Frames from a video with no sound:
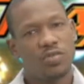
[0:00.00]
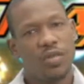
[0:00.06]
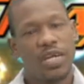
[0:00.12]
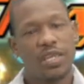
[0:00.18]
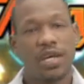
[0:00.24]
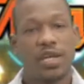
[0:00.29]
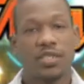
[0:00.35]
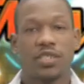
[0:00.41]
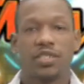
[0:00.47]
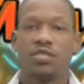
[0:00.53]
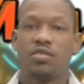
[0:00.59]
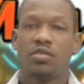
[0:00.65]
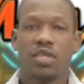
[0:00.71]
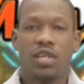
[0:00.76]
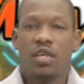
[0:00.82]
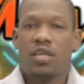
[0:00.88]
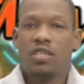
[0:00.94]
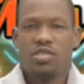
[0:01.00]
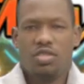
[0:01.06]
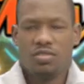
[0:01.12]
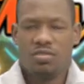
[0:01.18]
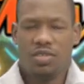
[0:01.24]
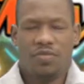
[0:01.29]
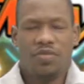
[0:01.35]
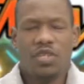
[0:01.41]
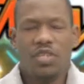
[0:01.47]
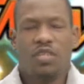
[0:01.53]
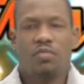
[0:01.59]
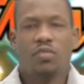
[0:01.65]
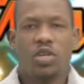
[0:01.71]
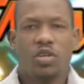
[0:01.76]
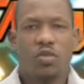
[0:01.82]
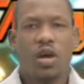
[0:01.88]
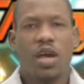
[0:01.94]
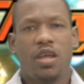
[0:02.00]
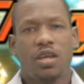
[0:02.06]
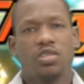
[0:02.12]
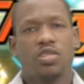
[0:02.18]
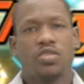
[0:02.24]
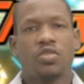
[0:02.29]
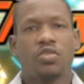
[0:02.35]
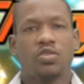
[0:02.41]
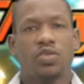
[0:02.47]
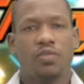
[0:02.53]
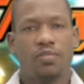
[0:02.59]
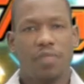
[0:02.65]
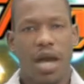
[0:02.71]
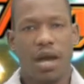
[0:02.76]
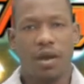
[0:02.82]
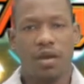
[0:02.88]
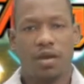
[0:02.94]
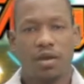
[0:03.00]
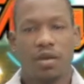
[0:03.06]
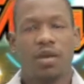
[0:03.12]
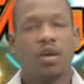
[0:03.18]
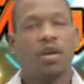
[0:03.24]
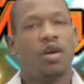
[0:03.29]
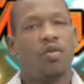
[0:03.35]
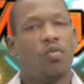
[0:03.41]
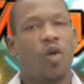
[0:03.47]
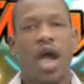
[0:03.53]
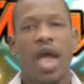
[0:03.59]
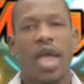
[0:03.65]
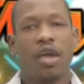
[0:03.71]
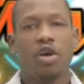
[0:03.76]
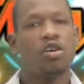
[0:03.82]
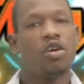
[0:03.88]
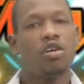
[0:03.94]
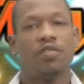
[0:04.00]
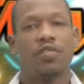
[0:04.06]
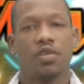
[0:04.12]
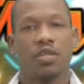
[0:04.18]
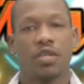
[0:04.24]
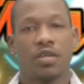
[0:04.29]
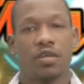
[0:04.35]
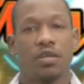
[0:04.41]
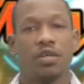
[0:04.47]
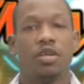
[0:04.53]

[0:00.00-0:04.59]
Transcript: you might ask is, okay, if you need money, why not just go to the bank? Why crowdfunding?